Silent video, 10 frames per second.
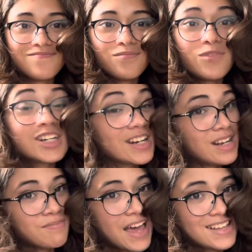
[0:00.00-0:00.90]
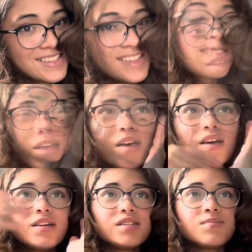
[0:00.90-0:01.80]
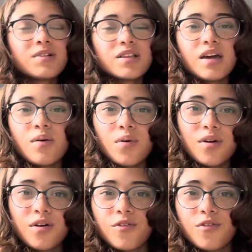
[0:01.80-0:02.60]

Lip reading: which I did pass. Typically I work